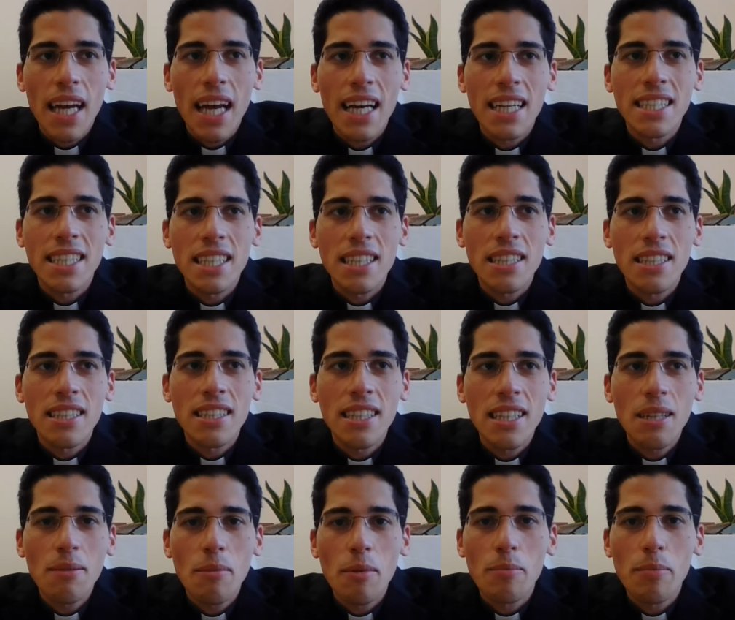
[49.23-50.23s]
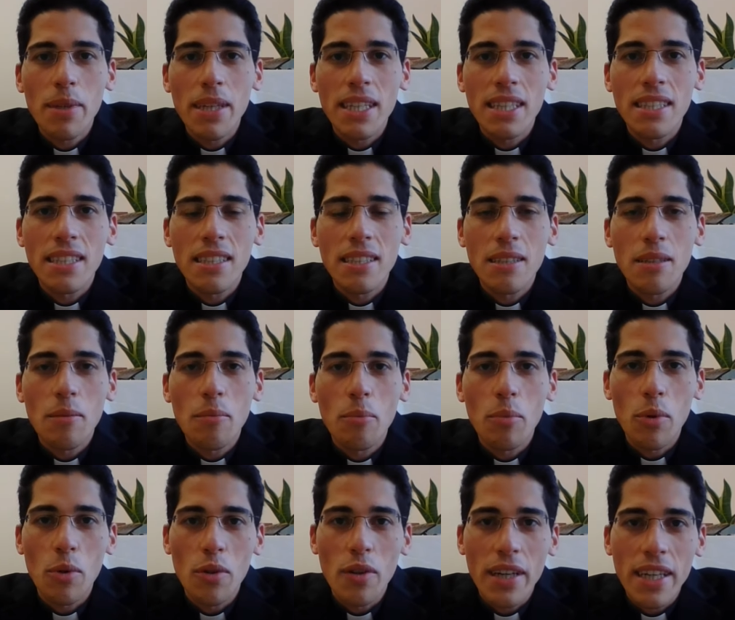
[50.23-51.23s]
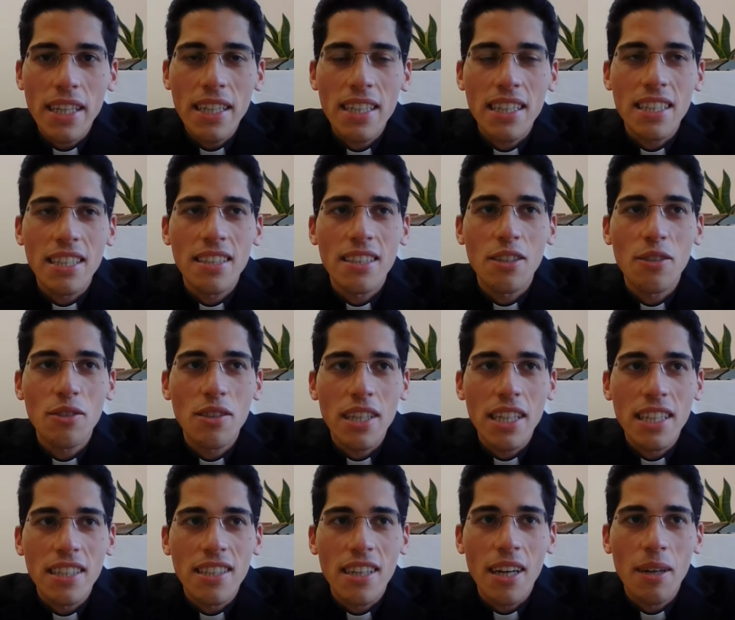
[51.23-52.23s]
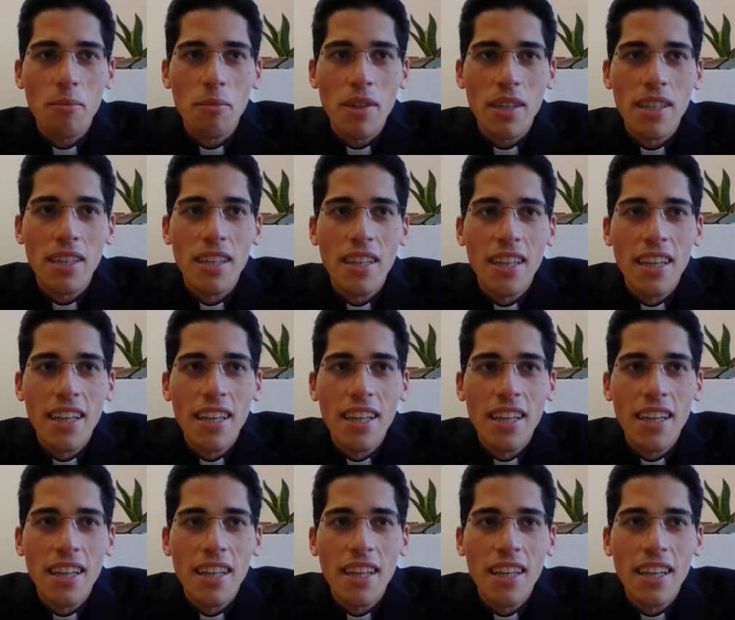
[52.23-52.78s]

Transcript: And it can seem a bit boring. It's usually a time when,